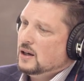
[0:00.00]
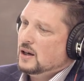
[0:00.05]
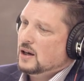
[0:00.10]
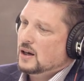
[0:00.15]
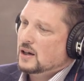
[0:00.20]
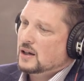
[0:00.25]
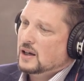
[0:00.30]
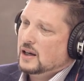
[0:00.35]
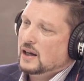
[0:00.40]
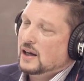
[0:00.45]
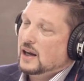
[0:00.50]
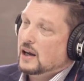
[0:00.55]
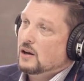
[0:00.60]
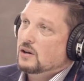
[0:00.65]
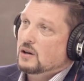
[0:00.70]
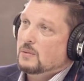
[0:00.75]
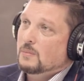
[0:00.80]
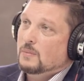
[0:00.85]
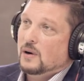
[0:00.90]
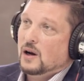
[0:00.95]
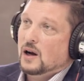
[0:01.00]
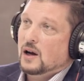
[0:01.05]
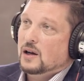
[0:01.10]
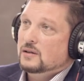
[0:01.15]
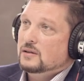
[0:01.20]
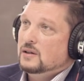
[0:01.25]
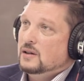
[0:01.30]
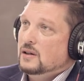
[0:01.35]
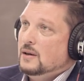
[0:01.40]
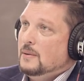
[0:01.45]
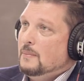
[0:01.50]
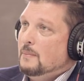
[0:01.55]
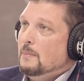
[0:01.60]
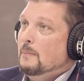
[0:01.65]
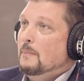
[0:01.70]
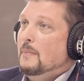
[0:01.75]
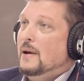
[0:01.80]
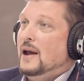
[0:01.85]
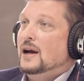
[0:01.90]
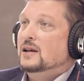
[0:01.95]
uh, King County bought
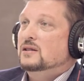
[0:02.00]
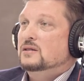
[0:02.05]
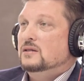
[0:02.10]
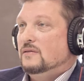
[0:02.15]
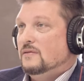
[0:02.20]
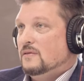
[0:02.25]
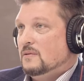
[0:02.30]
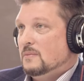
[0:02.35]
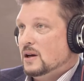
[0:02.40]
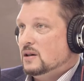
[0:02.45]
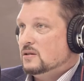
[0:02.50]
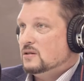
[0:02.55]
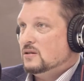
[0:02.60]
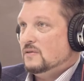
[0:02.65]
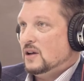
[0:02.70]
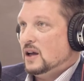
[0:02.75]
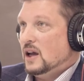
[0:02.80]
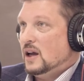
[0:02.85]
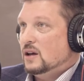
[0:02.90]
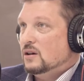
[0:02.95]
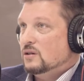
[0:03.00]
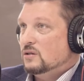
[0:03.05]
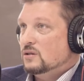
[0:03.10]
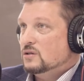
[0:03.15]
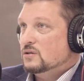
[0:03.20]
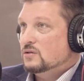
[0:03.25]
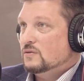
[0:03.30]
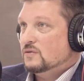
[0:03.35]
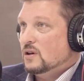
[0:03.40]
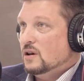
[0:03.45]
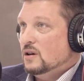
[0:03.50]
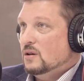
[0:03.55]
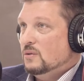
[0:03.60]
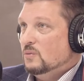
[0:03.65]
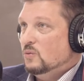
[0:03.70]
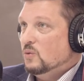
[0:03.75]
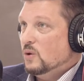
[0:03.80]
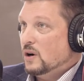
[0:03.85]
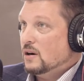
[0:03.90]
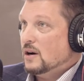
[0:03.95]
massive amounts of acres
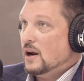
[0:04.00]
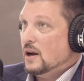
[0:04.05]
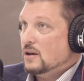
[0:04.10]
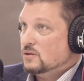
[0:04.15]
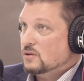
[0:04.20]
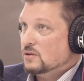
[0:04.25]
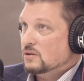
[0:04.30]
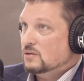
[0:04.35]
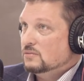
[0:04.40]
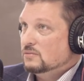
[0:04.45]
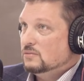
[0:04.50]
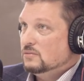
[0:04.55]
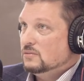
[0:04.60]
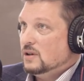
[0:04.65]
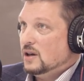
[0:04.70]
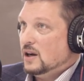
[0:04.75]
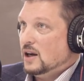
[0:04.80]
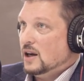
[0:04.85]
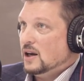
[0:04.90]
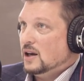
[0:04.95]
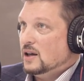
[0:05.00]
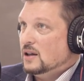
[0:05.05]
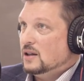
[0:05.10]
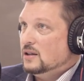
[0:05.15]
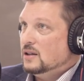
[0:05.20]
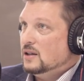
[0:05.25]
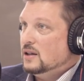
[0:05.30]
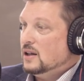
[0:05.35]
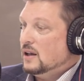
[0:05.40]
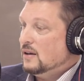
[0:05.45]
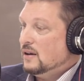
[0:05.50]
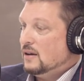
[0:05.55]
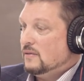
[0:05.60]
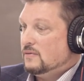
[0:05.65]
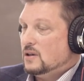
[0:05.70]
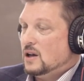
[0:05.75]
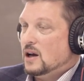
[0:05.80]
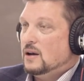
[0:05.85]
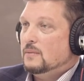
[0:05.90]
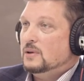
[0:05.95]
from Weyerhaeuser, and they
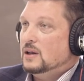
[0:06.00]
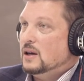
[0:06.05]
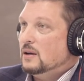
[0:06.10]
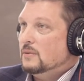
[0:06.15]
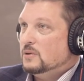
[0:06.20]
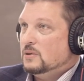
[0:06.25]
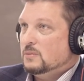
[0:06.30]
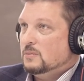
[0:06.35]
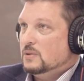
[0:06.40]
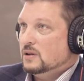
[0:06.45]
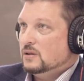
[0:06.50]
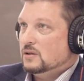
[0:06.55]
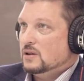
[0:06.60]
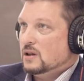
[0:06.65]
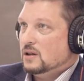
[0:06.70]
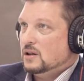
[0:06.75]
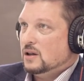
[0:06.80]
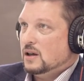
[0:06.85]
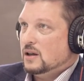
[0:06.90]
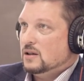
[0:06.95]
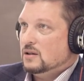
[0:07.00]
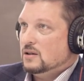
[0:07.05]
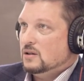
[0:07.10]
have not been able to build on that